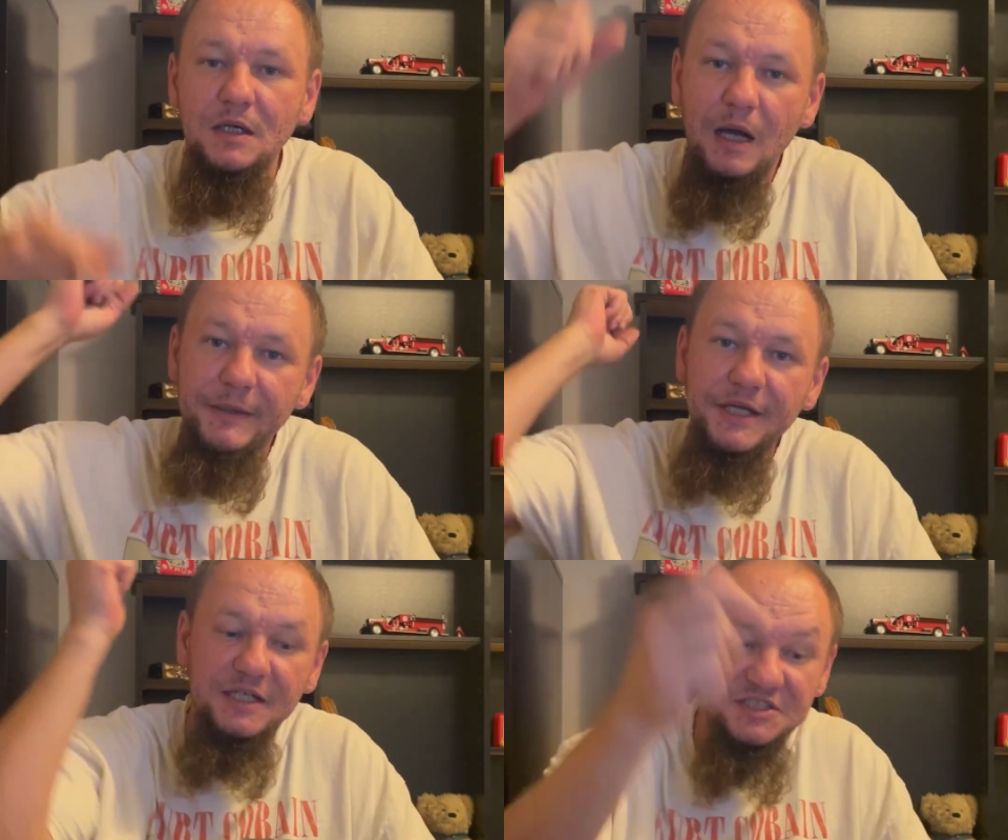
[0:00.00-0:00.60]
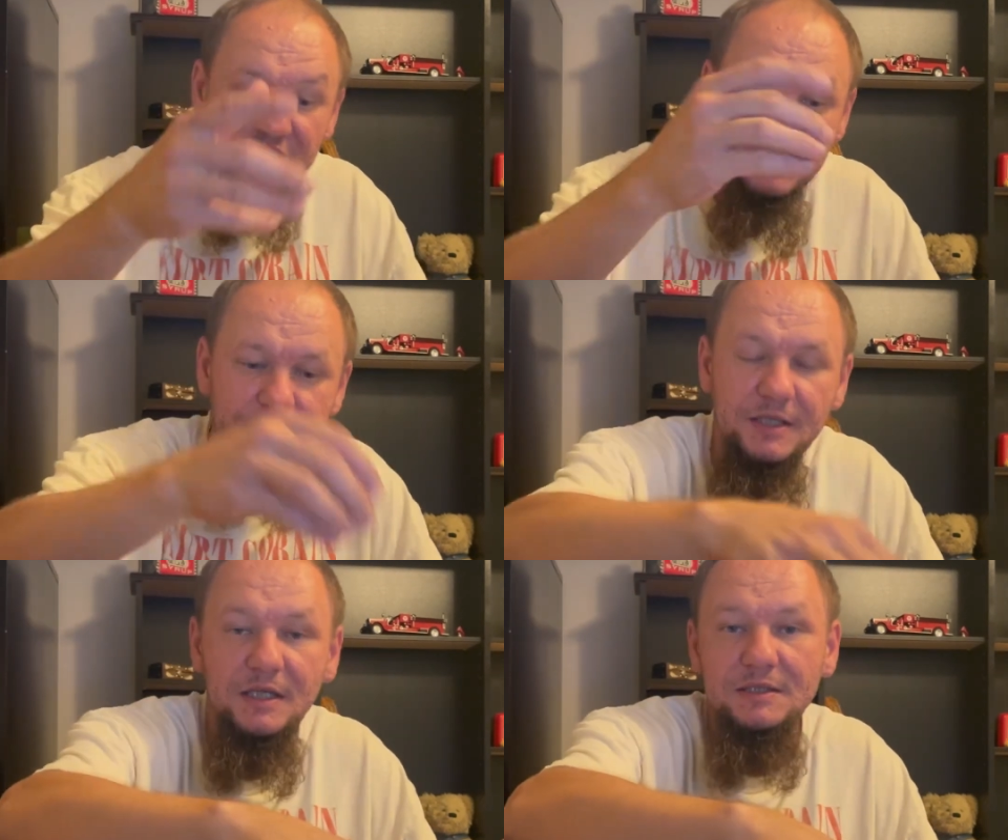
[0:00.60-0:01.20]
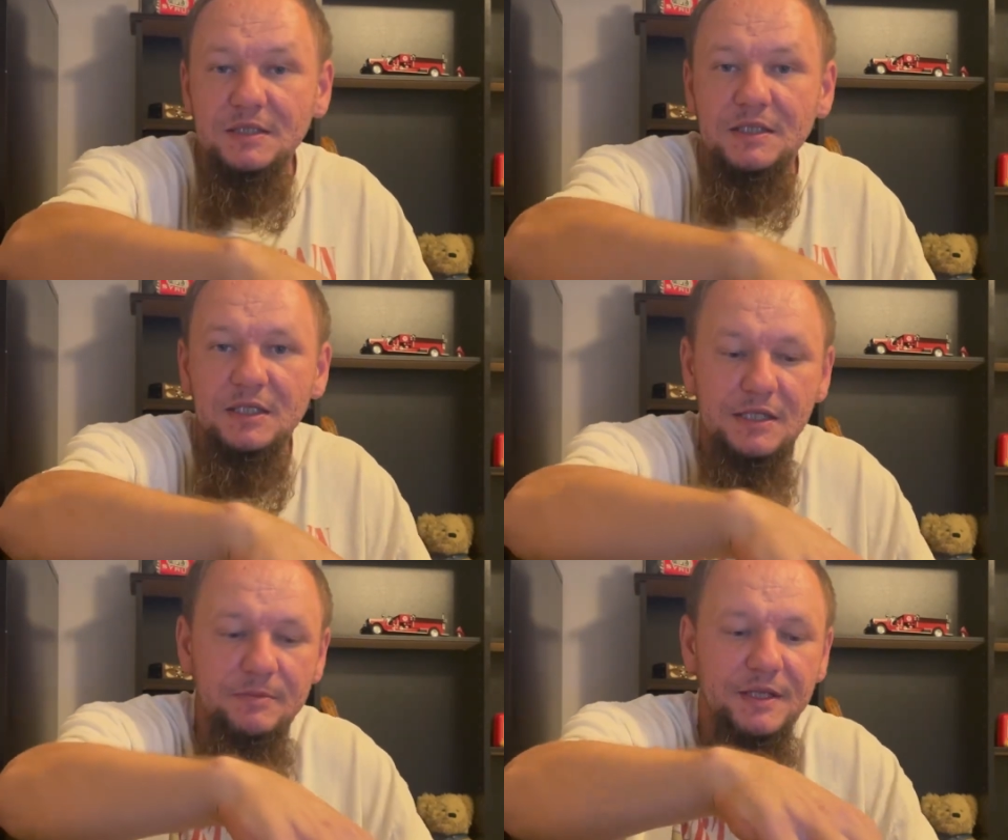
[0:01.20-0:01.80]
I mean, it could have slipped, he could
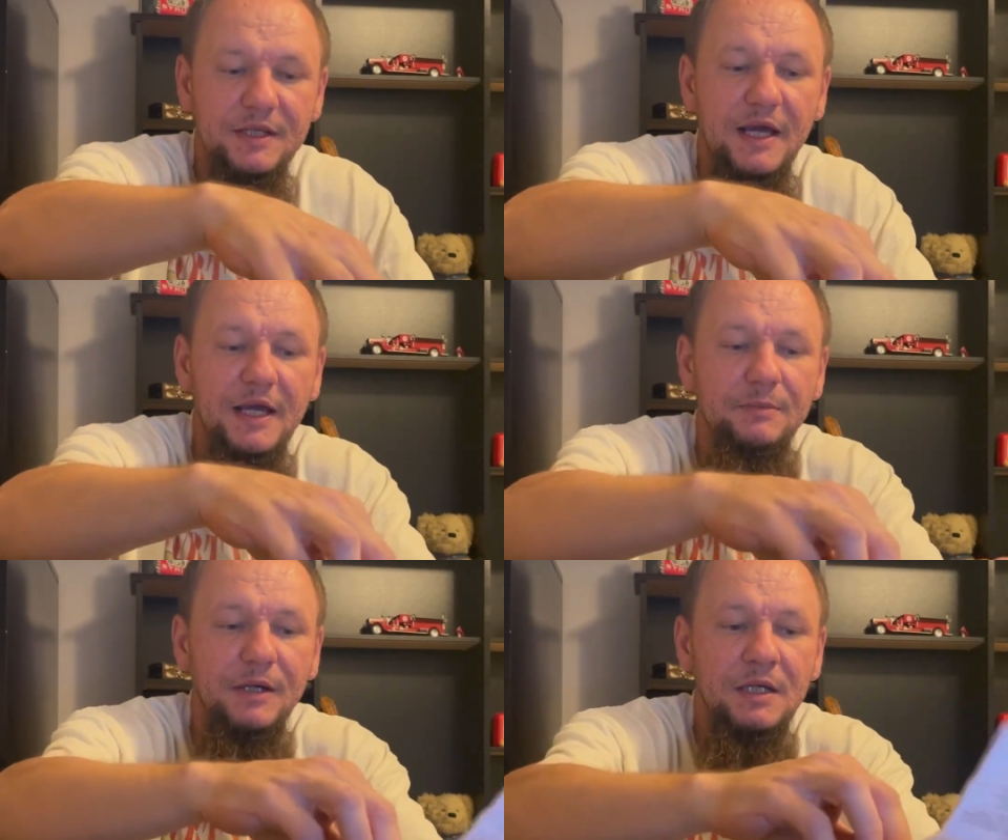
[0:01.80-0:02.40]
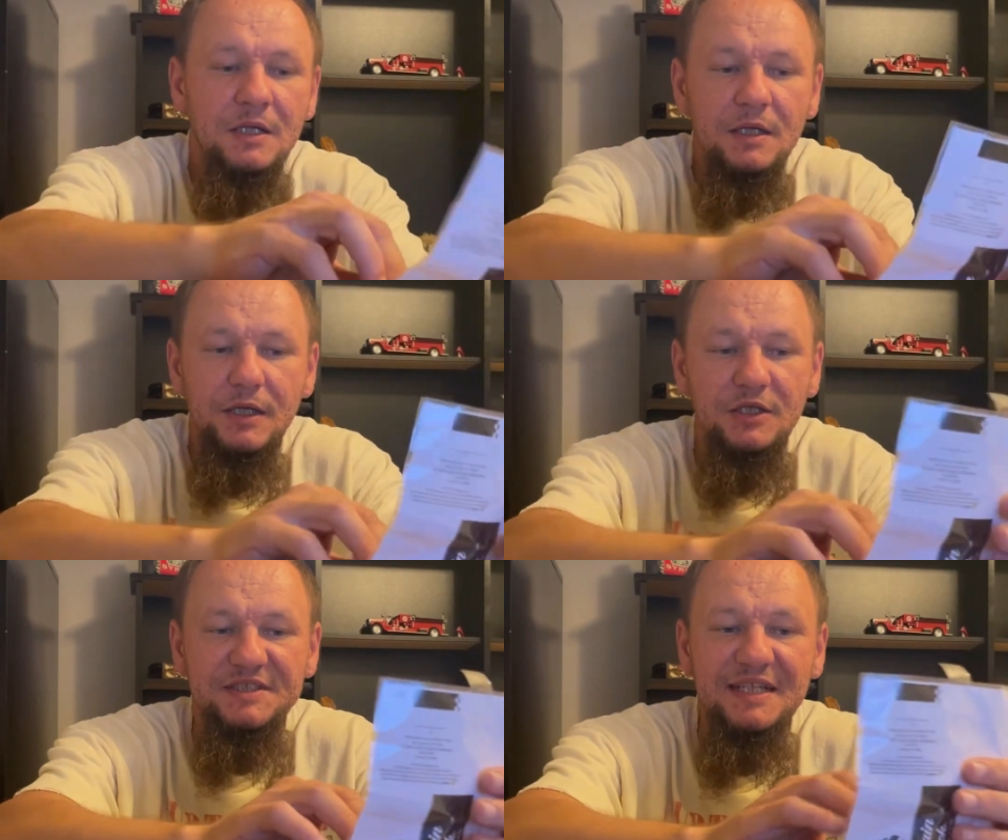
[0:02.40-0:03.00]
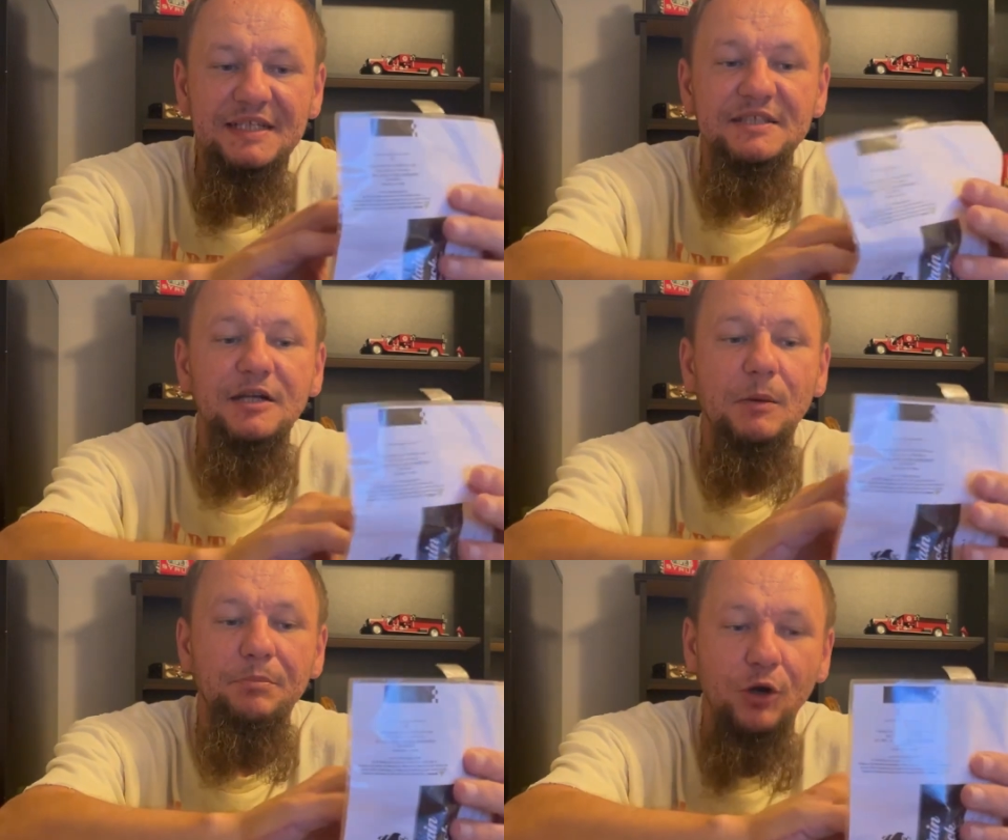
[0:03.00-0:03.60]
have hit me in the head, but, you know, it's not like he did it
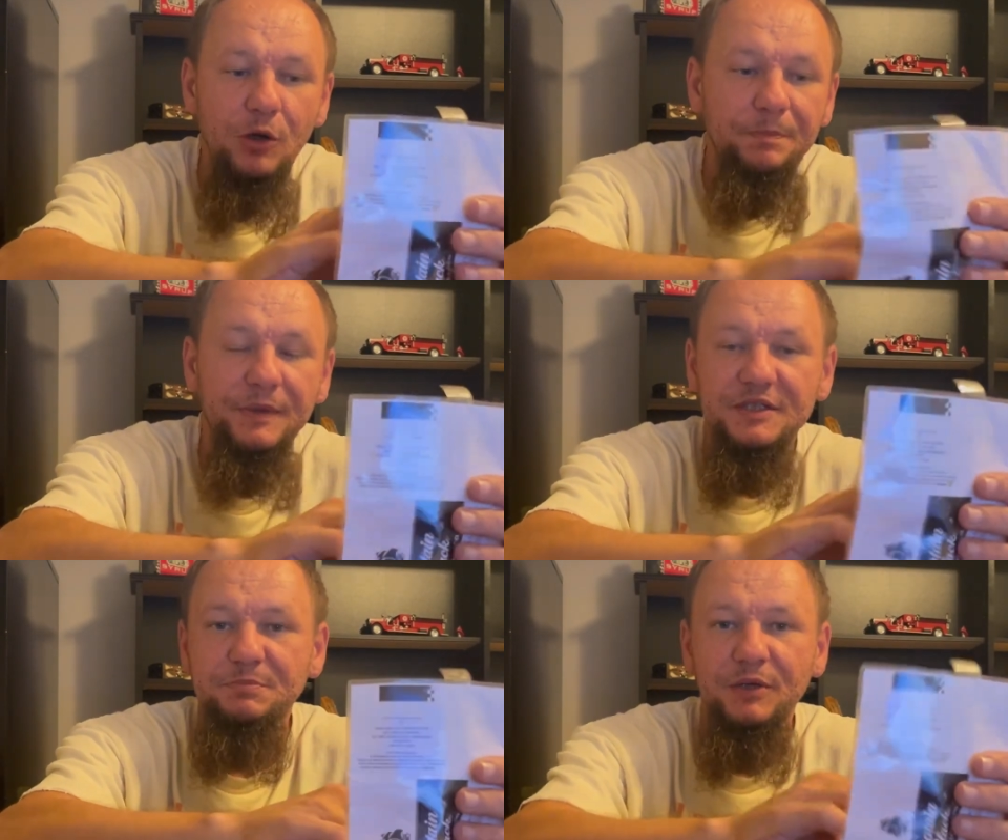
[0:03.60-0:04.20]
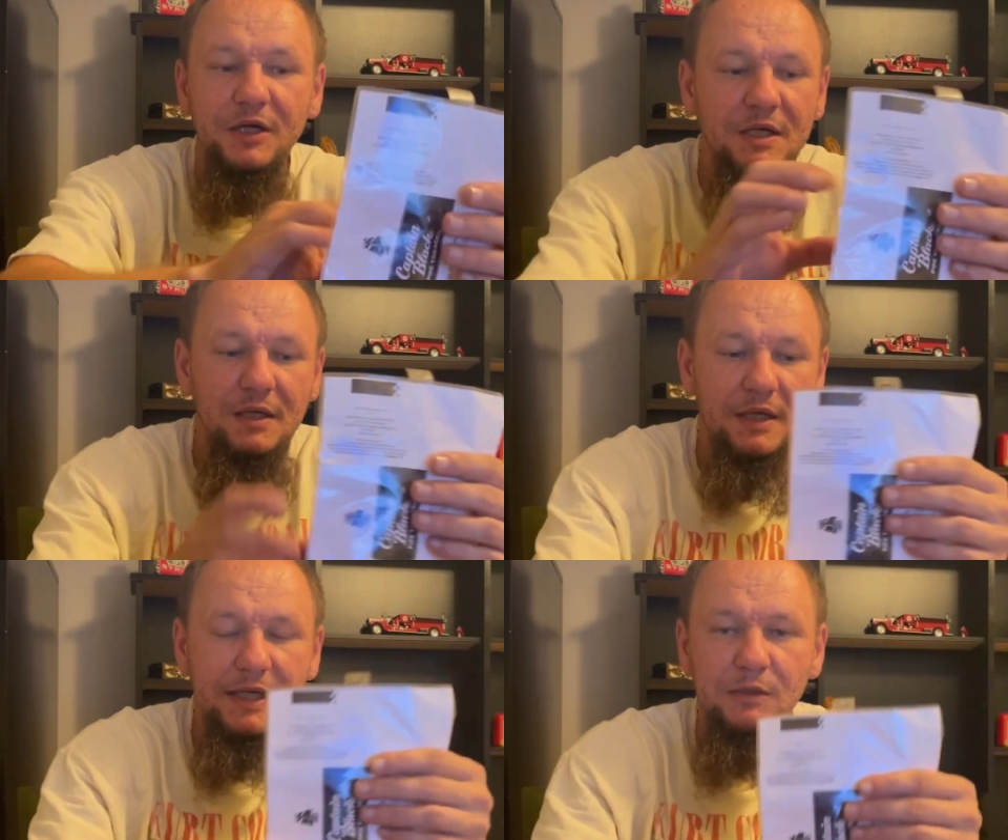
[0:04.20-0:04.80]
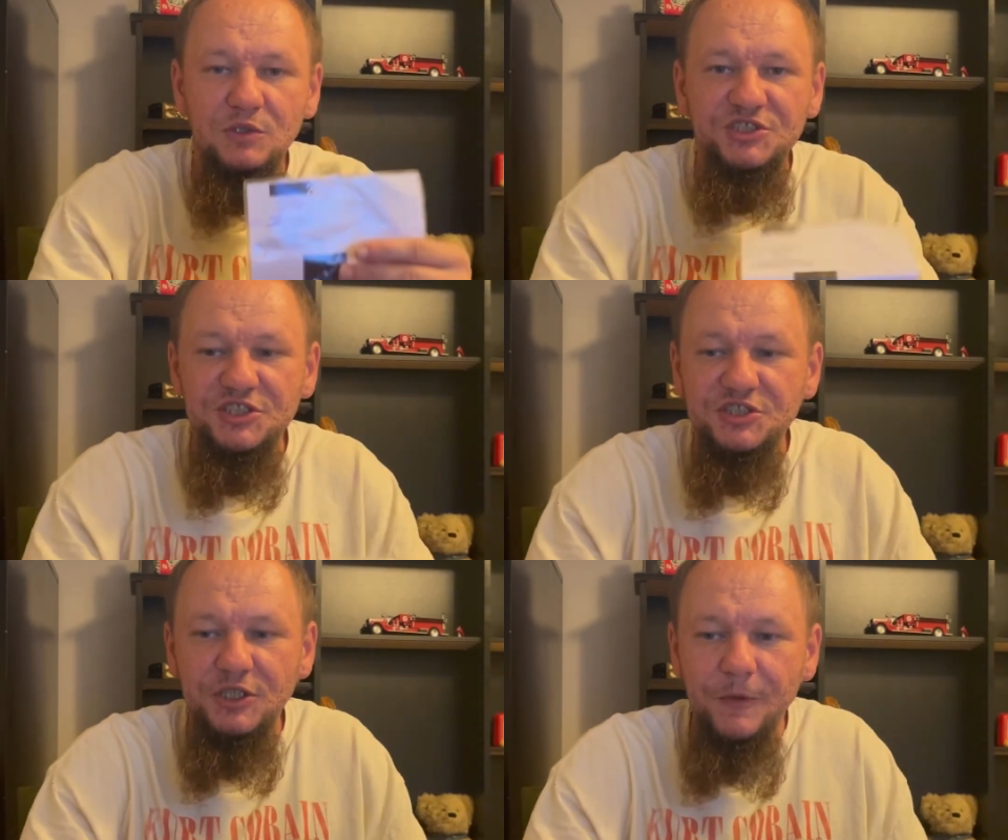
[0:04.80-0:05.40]
on purpose, but it was
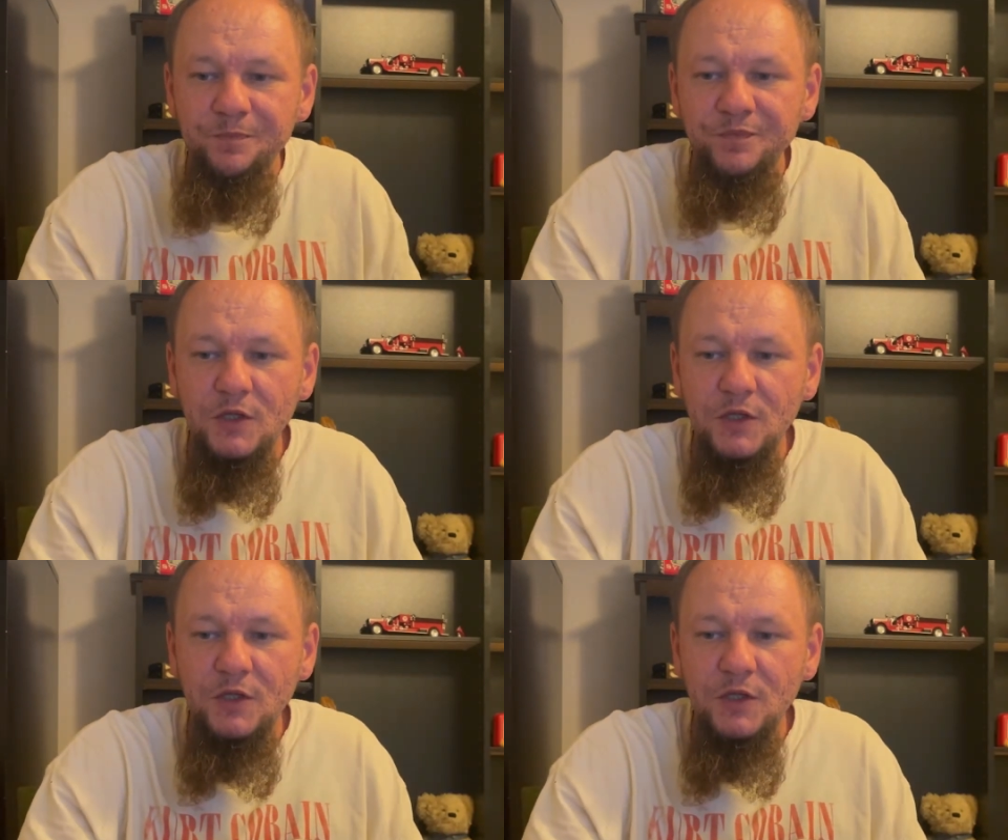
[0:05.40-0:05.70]
just, you know,